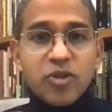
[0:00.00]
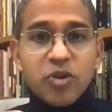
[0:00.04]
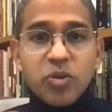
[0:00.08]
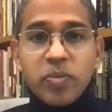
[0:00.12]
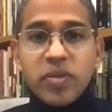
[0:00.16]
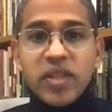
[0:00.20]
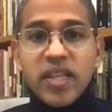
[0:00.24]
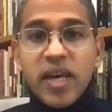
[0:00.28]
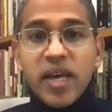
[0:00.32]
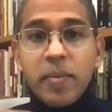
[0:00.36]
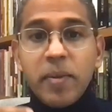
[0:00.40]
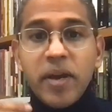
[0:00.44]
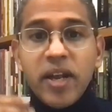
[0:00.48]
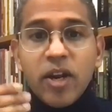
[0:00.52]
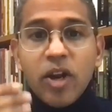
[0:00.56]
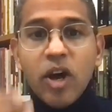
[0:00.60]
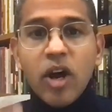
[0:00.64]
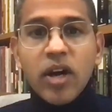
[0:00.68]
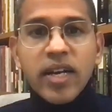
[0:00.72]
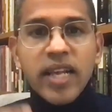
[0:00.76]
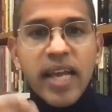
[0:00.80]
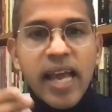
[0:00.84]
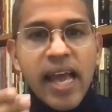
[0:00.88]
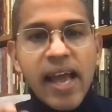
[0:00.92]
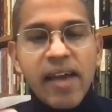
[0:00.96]
So they may
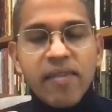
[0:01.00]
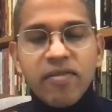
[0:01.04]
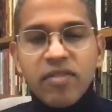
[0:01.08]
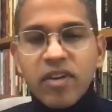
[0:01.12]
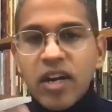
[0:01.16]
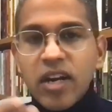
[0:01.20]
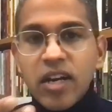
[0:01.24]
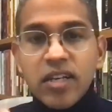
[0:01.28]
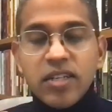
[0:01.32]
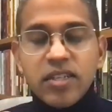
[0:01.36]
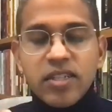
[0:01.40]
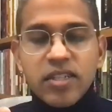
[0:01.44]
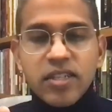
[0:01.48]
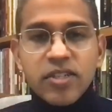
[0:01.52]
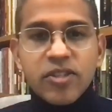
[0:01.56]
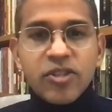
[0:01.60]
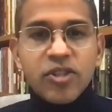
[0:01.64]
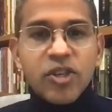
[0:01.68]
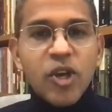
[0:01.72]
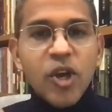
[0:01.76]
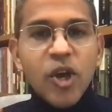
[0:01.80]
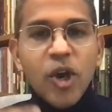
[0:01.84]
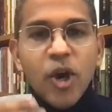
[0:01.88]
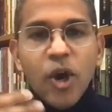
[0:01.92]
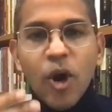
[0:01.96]
not have
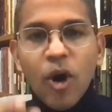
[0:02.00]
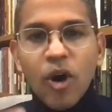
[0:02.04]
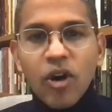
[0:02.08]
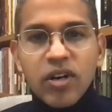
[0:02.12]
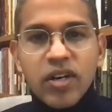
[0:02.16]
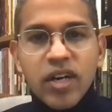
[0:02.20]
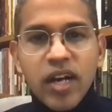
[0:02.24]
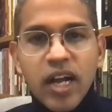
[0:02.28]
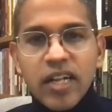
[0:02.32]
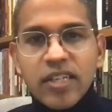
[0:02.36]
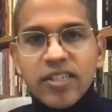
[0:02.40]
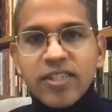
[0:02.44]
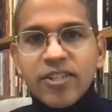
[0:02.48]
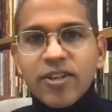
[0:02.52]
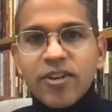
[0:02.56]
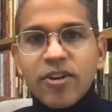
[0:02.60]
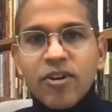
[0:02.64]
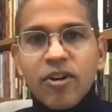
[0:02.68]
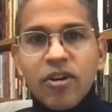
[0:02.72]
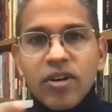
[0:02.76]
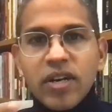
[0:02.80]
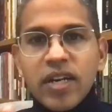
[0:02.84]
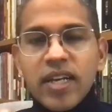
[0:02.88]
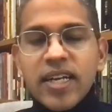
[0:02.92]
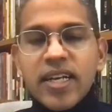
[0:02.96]
religious or
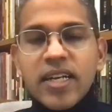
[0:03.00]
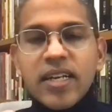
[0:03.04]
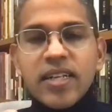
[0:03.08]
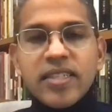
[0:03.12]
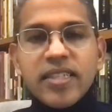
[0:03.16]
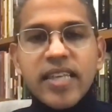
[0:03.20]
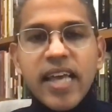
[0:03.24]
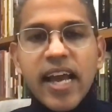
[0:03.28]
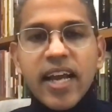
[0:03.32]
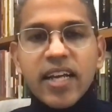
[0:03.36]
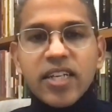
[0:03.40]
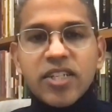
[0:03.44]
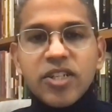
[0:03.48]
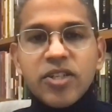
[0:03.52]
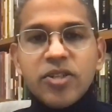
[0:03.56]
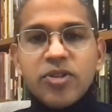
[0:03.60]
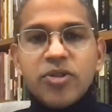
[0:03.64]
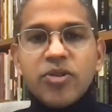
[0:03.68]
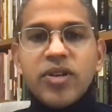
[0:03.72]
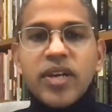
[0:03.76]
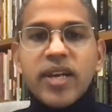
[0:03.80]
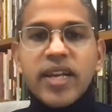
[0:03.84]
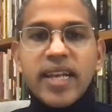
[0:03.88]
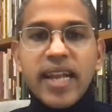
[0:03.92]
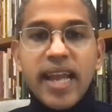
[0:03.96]
cultural or legal sanction
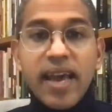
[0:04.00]
today.